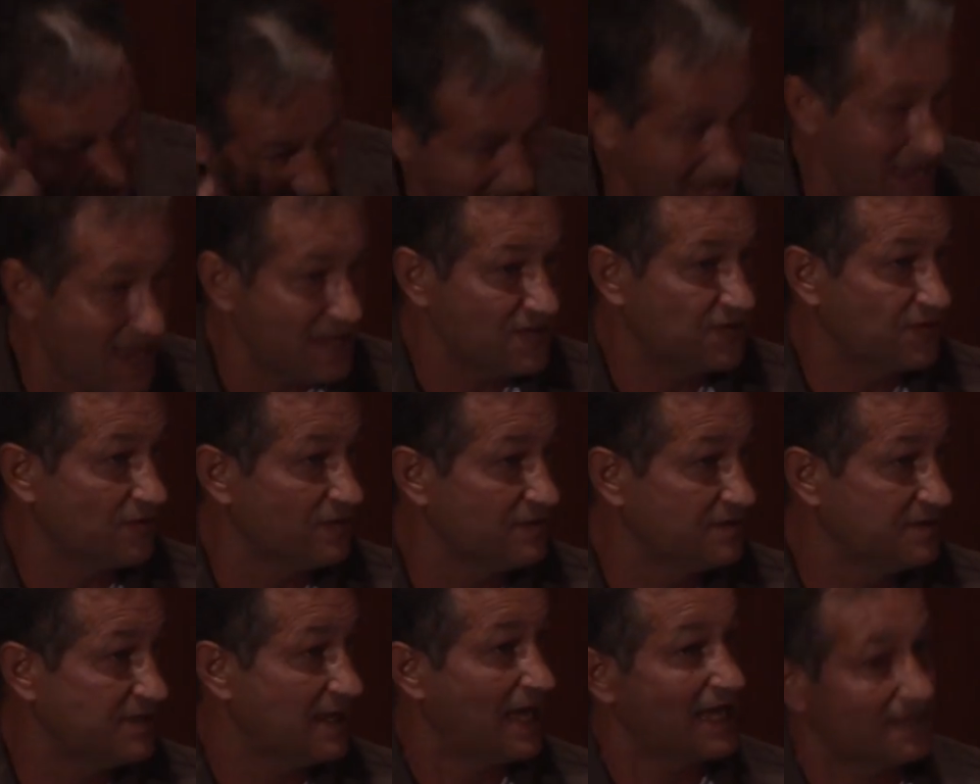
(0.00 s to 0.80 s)
and on
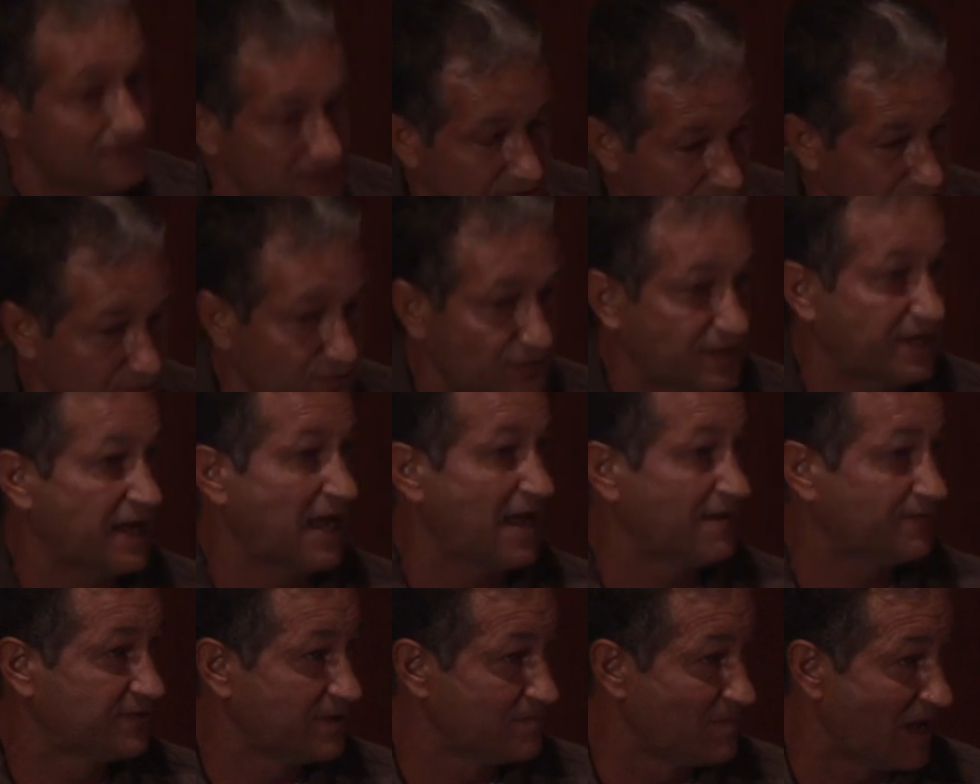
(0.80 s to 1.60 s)
the other to
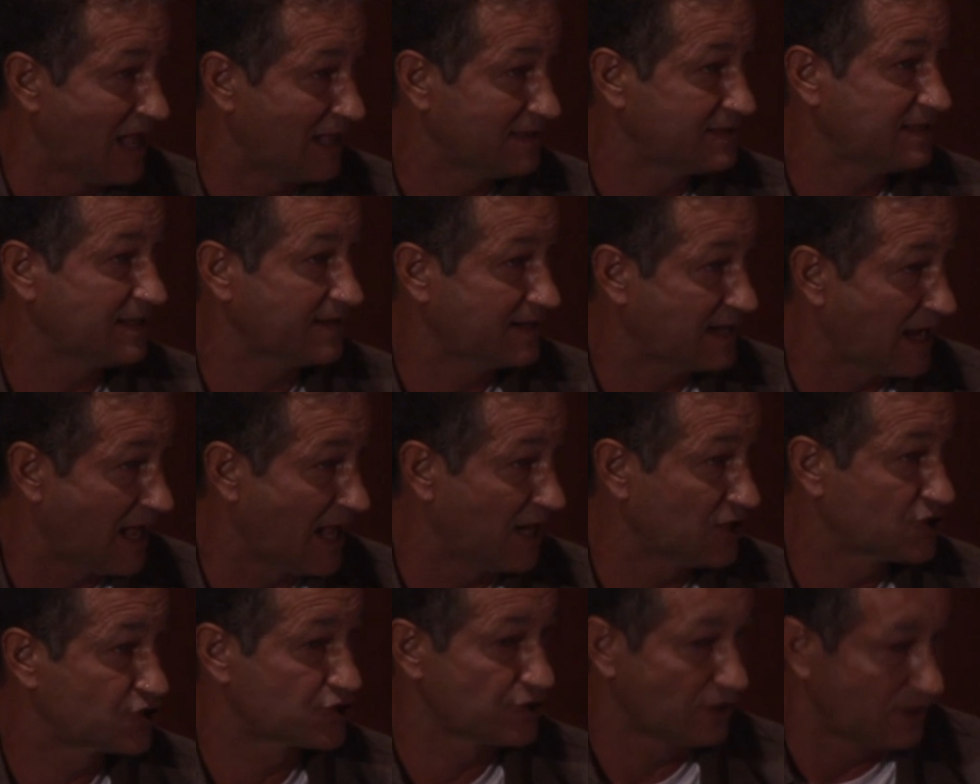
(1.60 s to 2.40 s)
have the
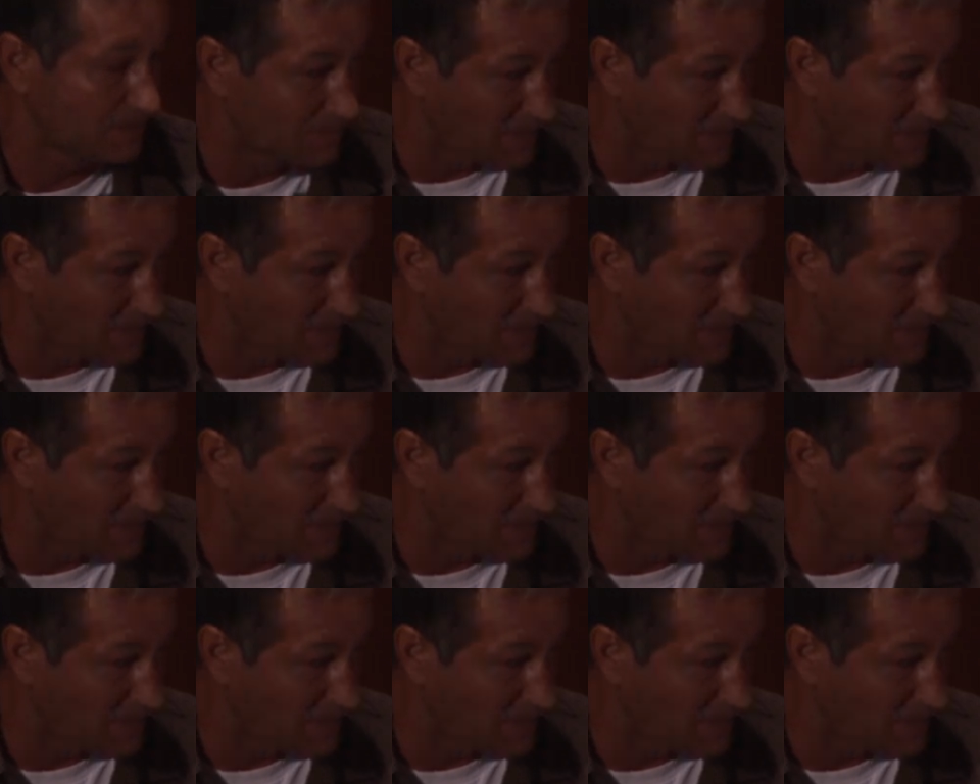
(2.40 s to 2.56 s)
multicultural,